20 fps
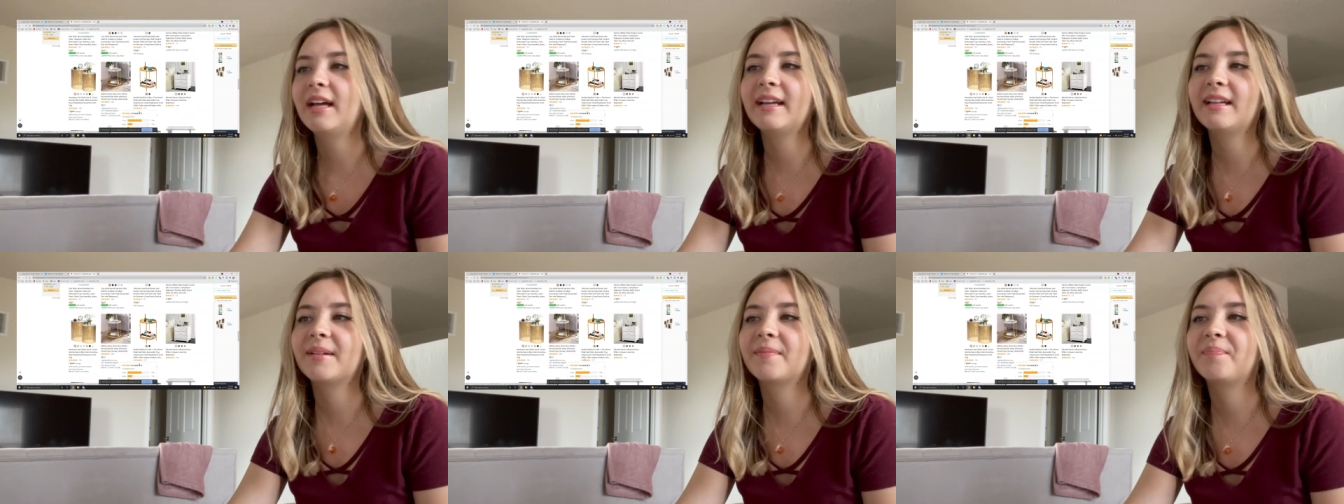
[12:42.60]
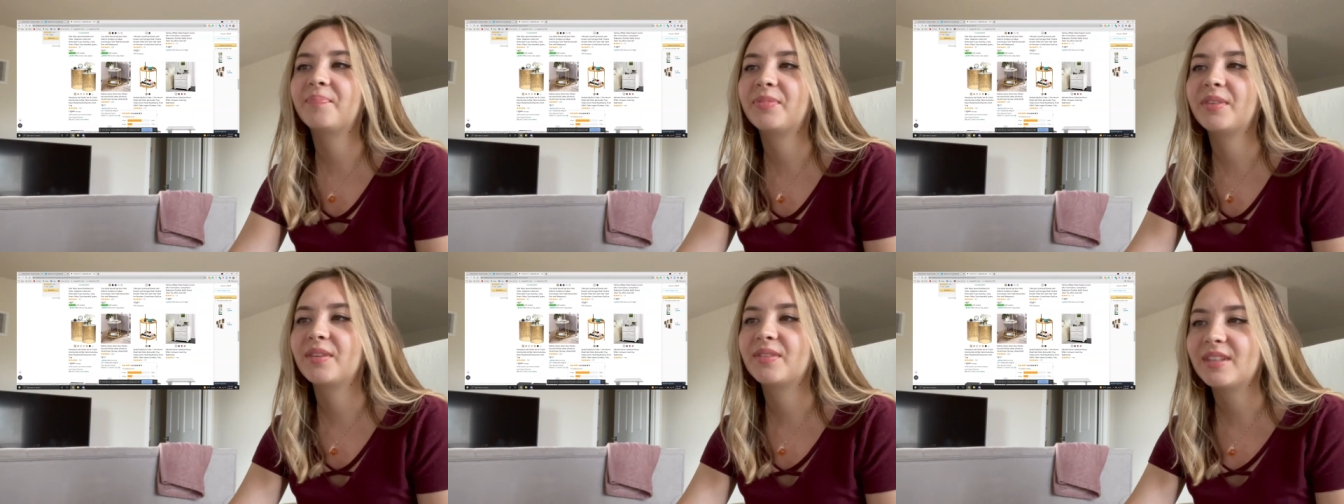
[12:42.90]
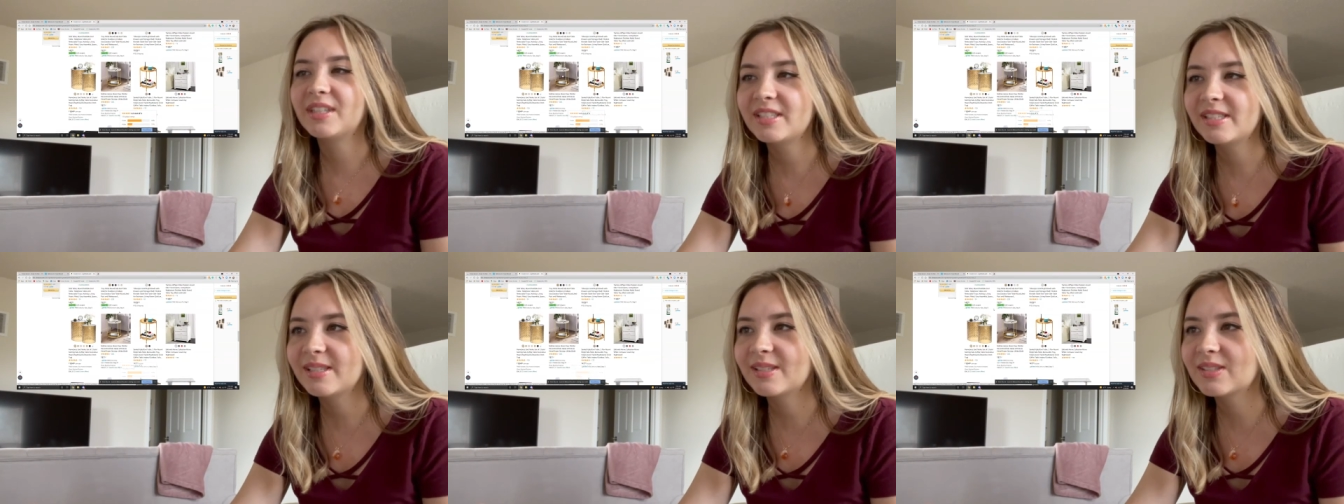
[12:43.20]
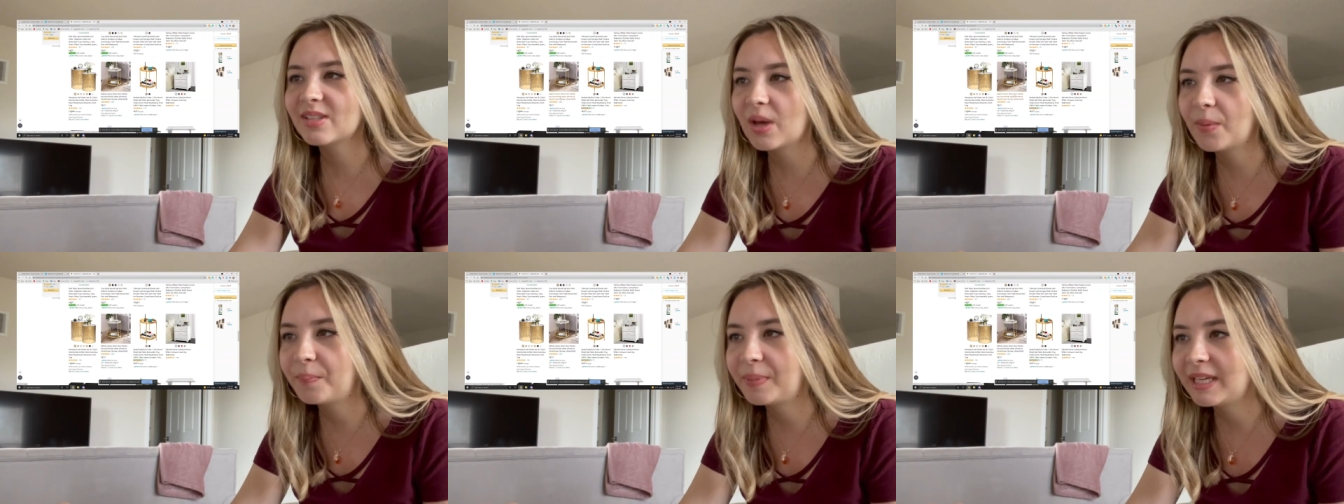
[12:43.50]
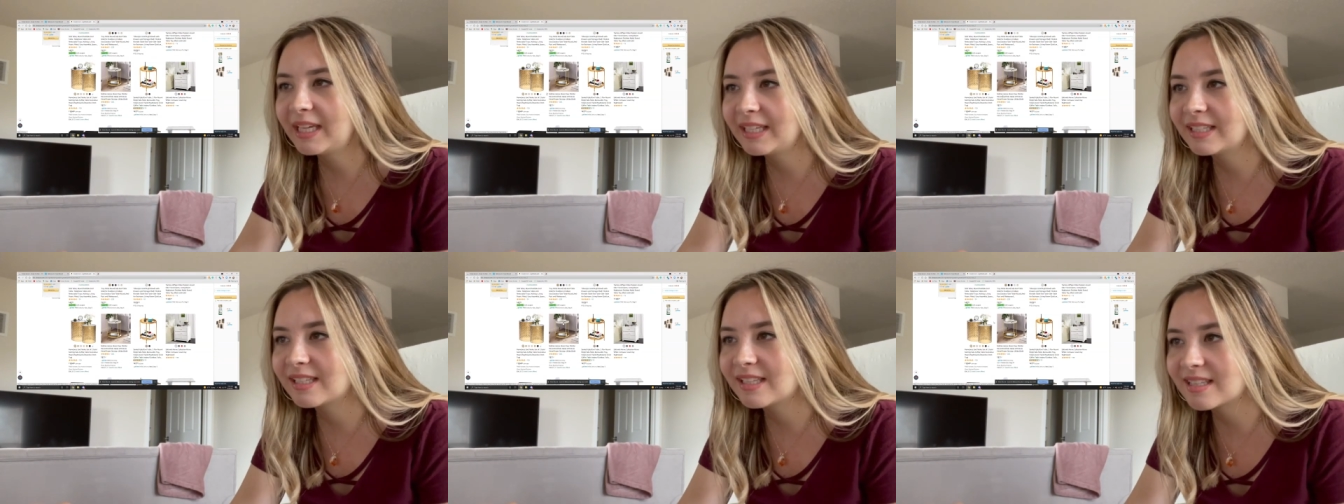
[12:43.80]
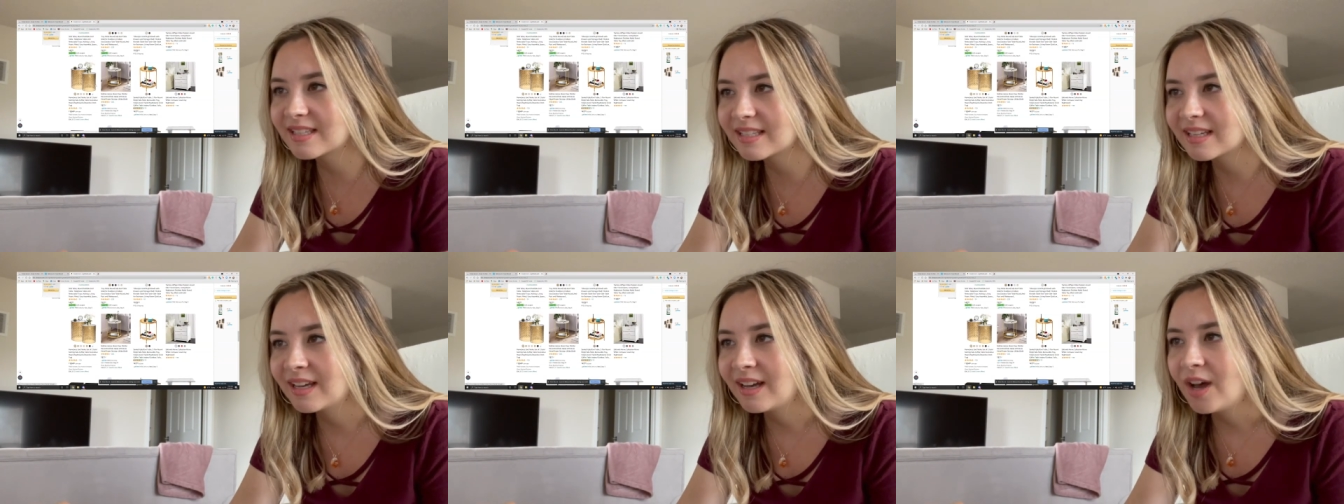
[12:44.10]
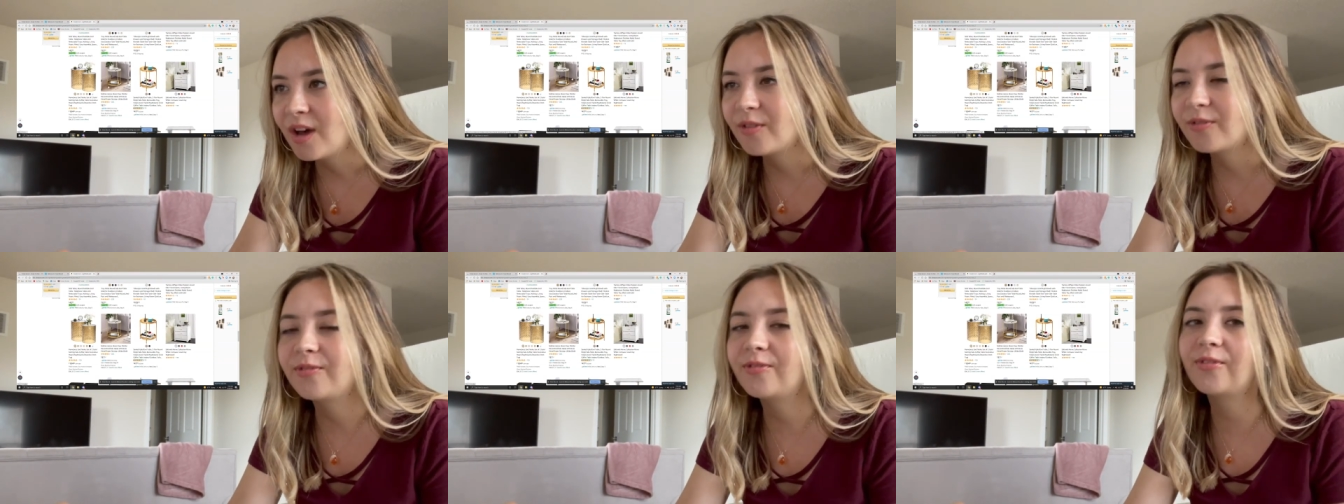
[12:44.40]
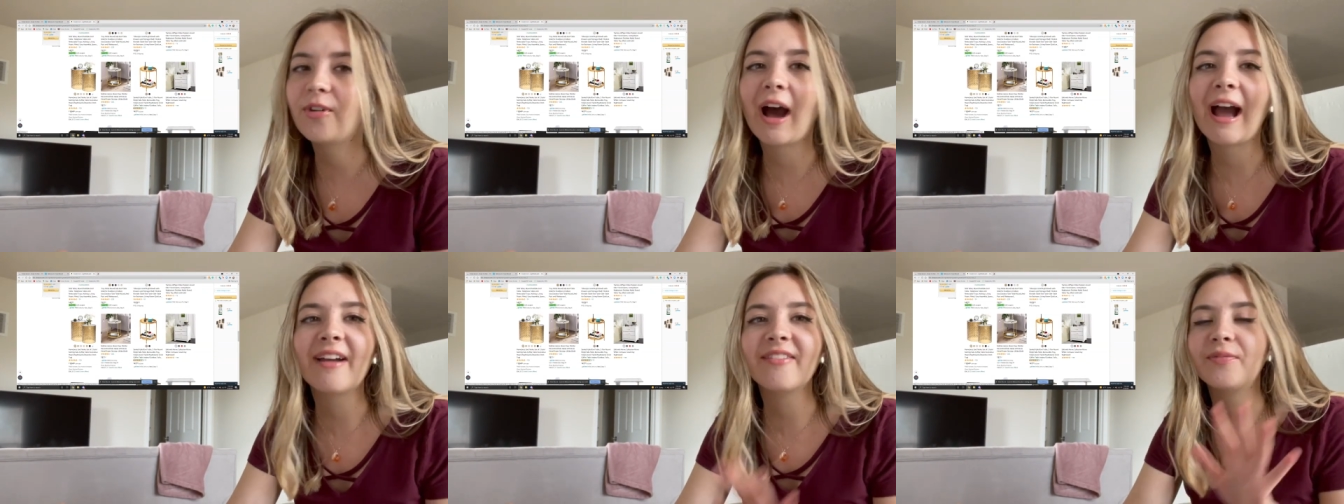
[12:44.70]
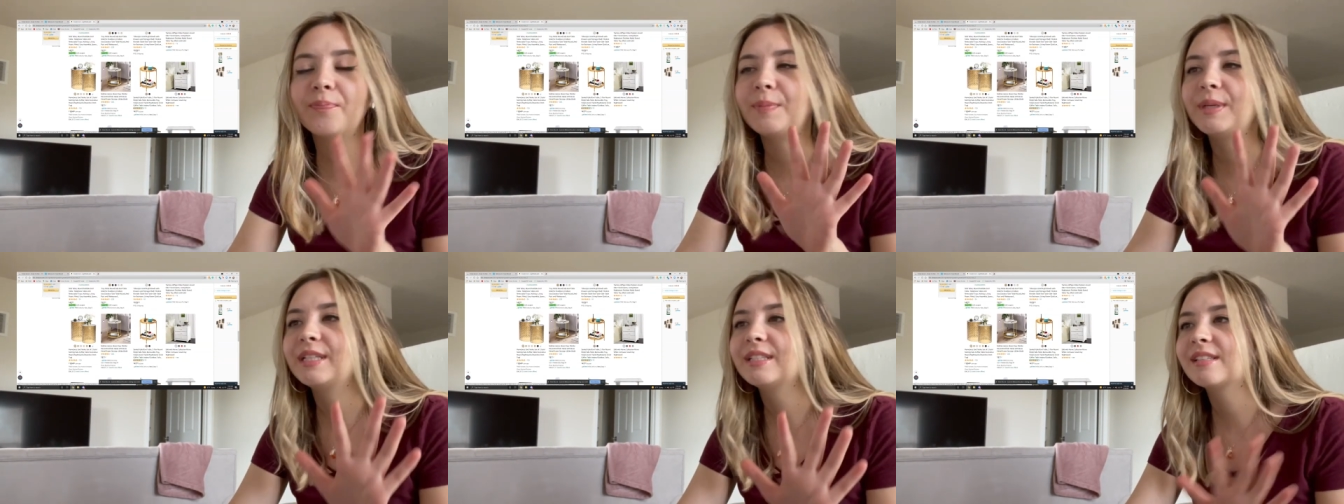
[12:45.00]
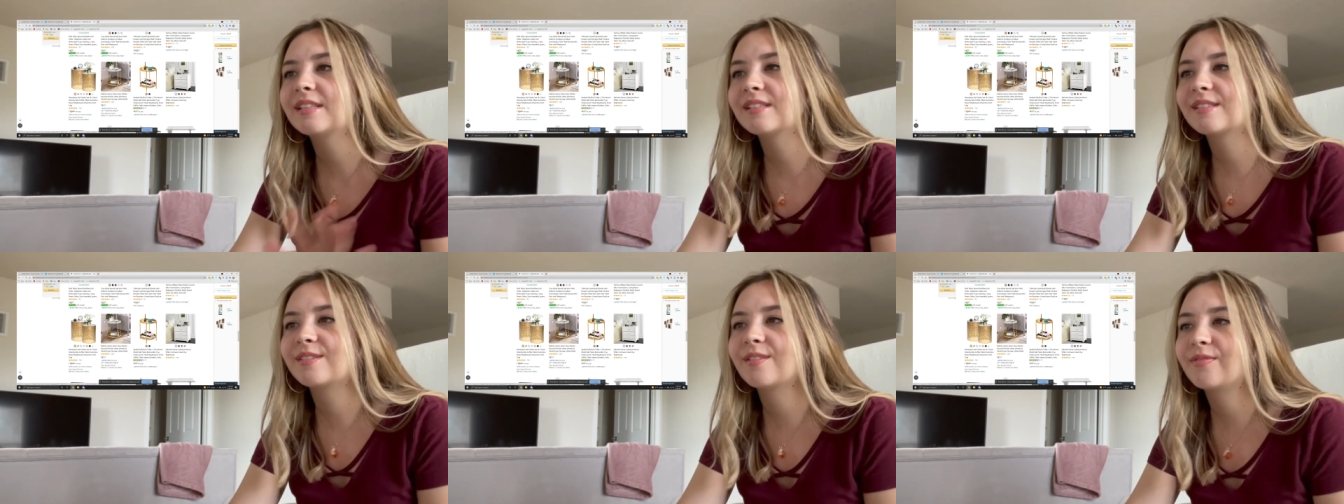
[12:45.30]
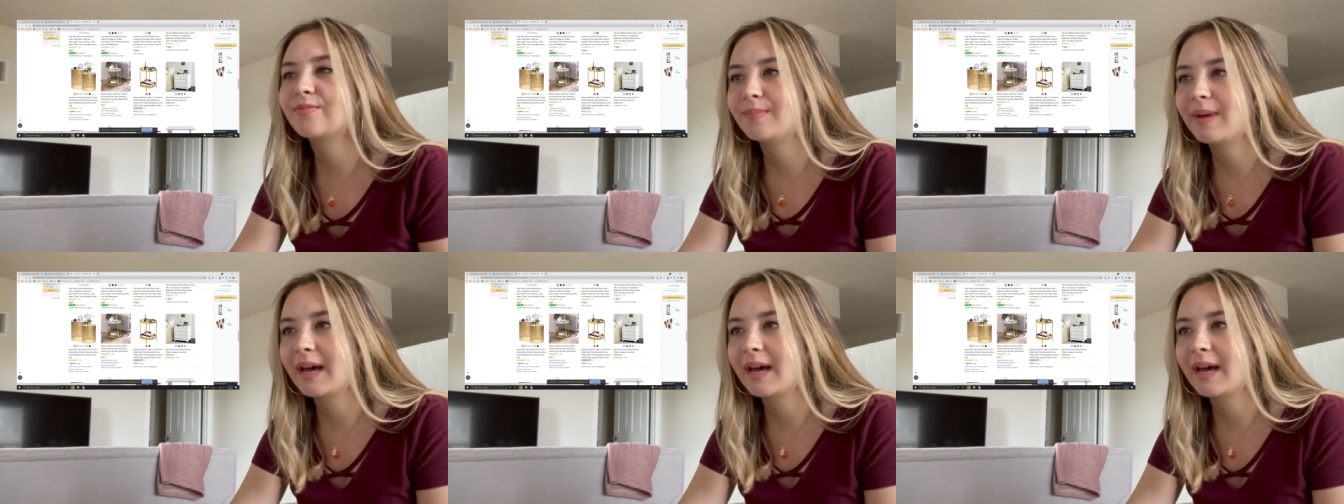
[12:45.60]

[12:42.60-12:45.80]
Like, this is a piece, 5 pieces of